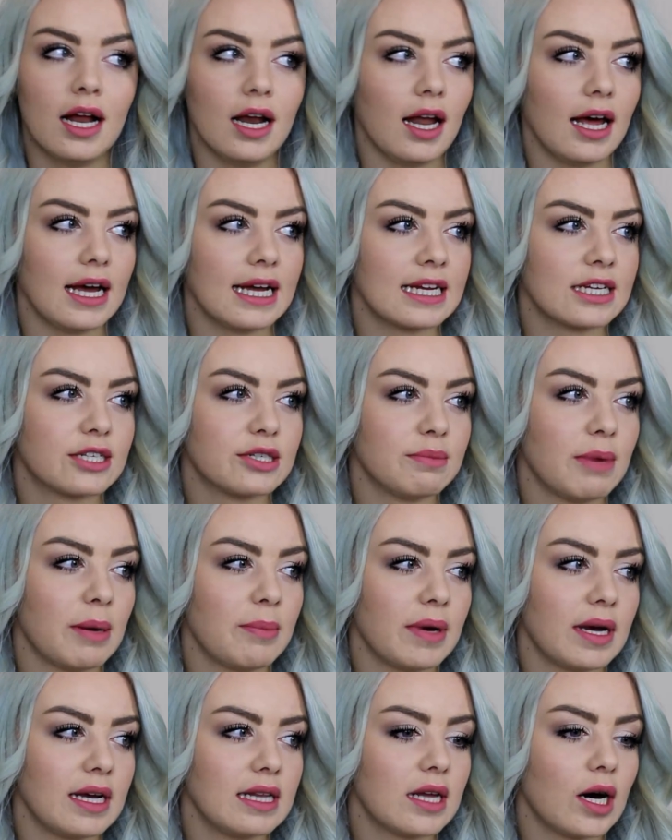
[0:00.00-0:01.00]
Like, do you
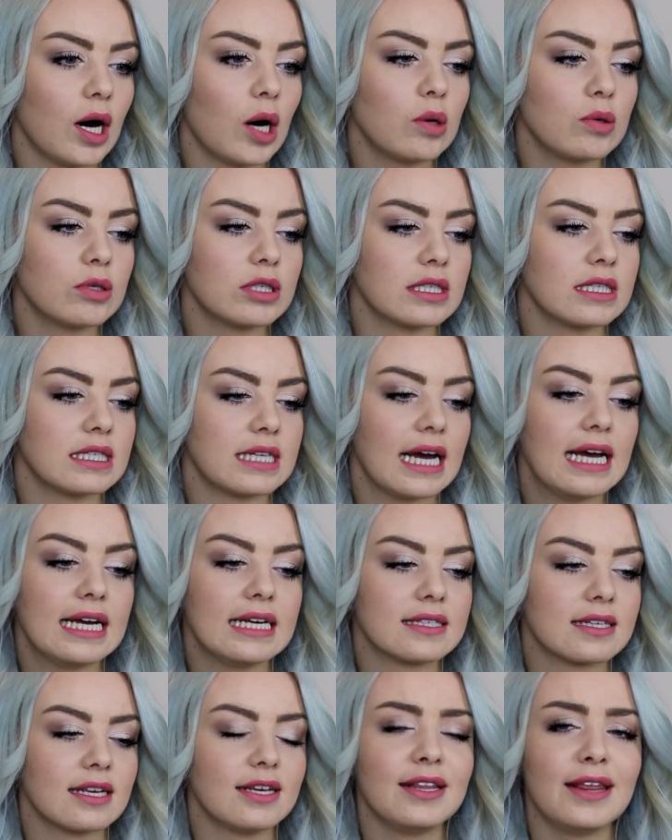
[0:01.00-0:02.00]
remember in the olden
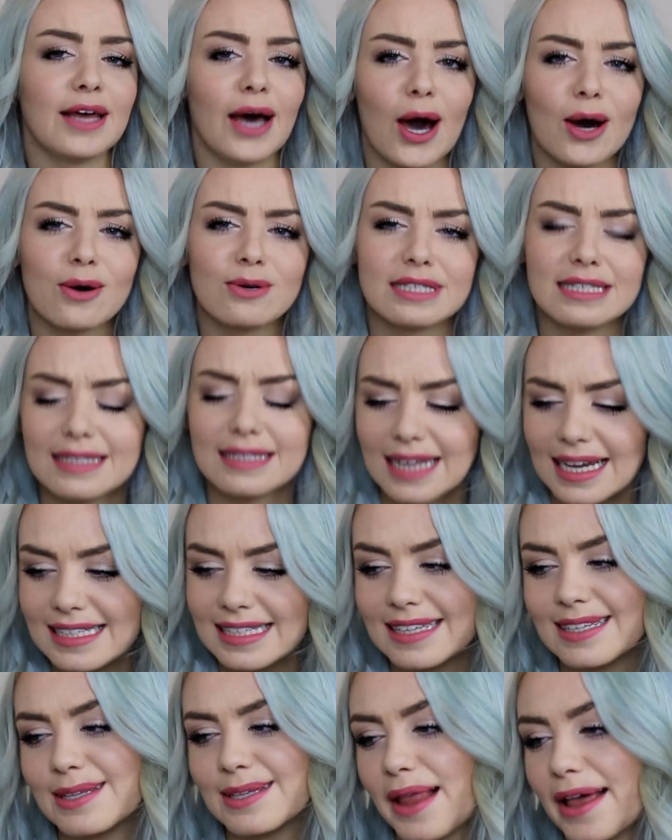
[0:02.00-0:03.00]
days, the olden
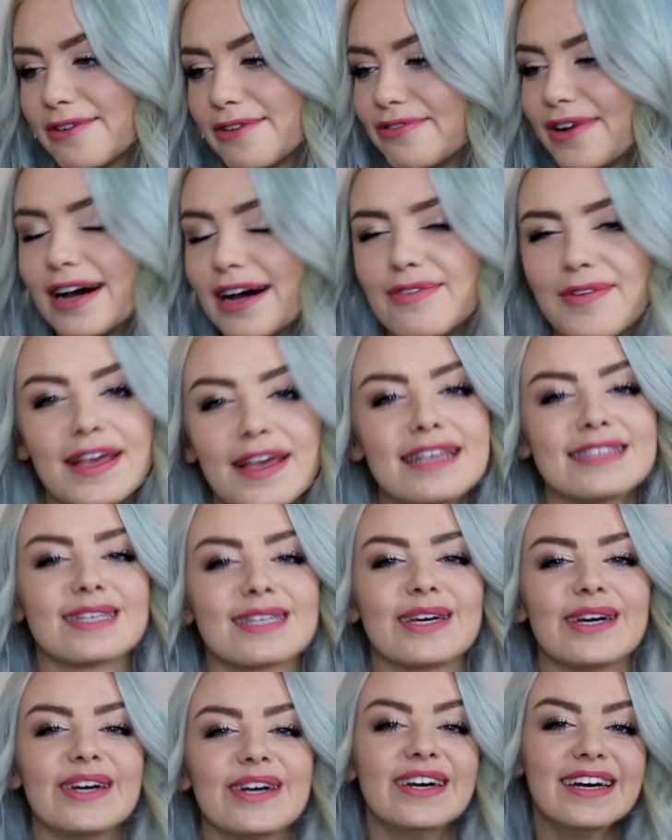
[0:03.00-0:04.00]
days is like 5 years
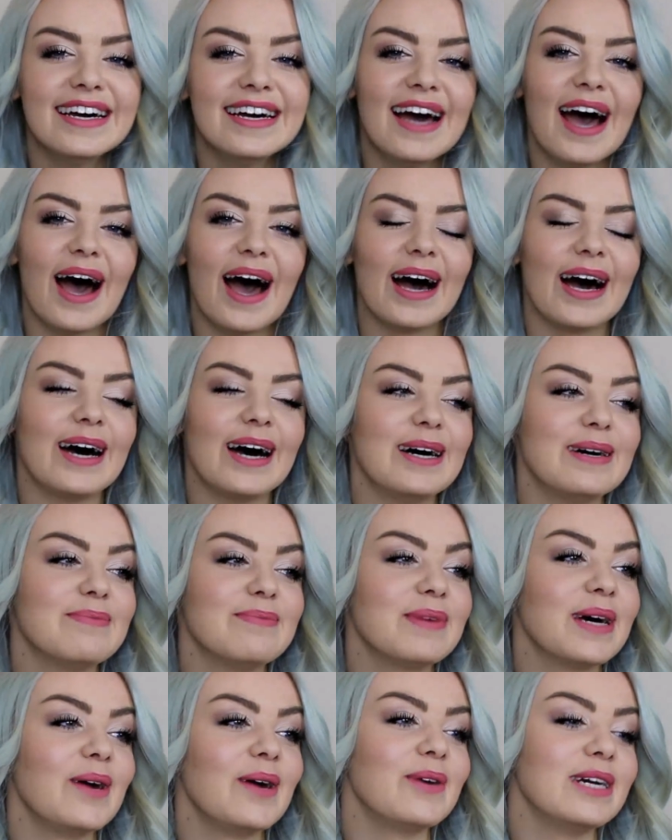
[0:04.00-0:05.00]
ago,
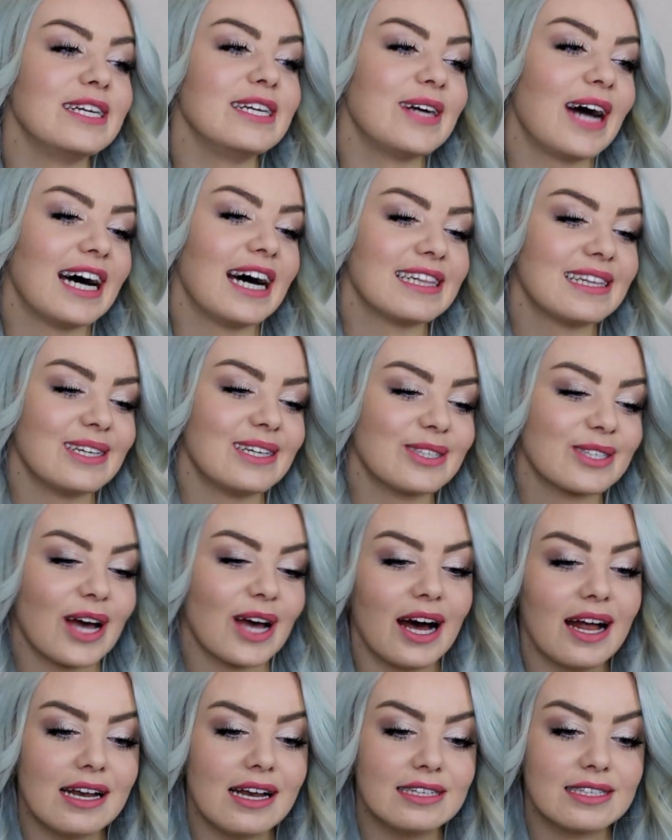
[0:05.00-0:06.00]
when you had those
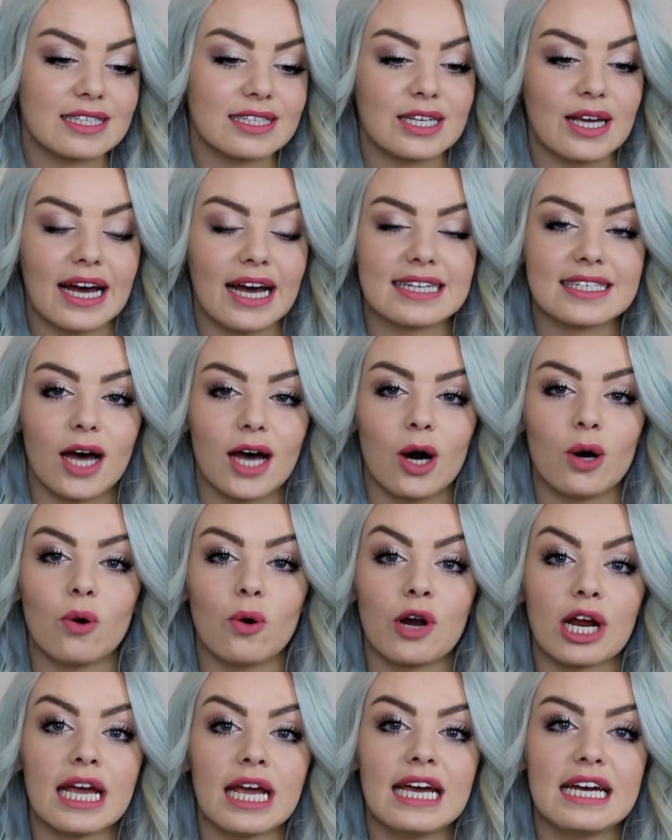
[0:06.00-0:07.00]
curlers that you had to
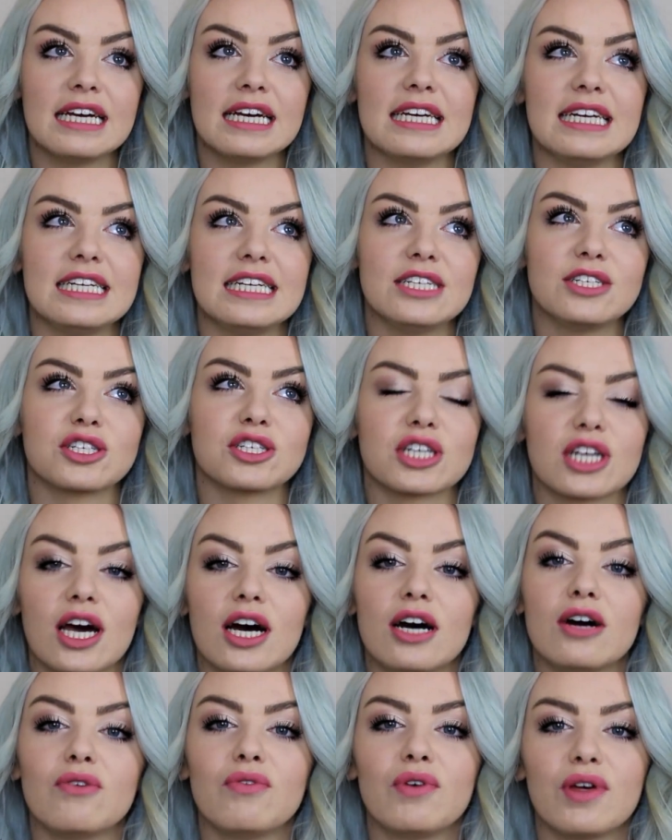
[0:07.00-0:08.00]
hold each
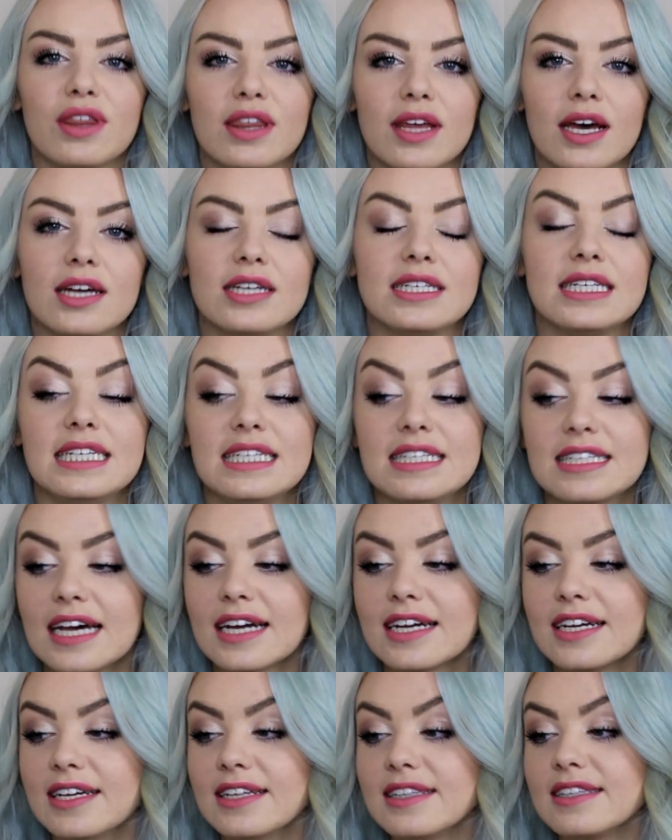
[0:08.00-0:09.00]
curl for 30
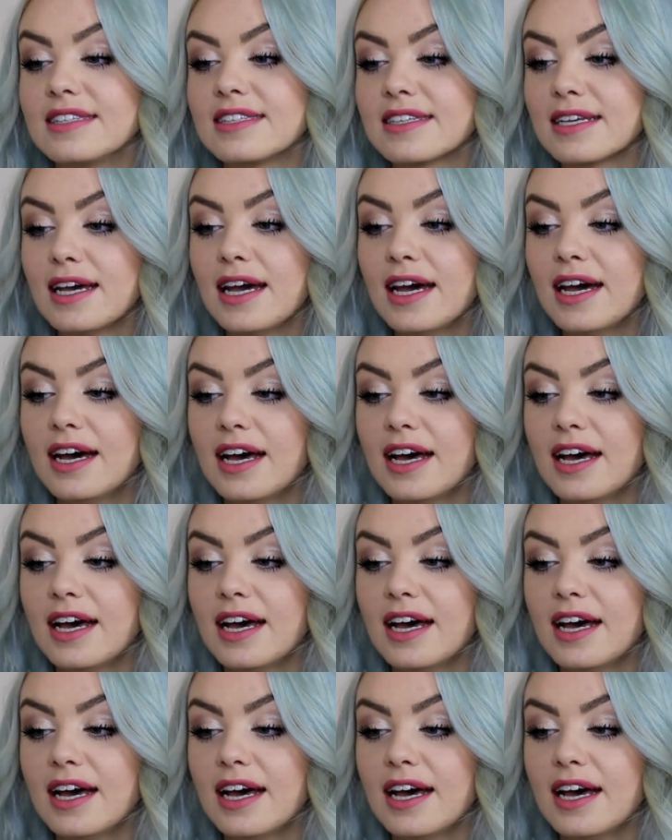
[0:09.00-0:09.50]
seconds?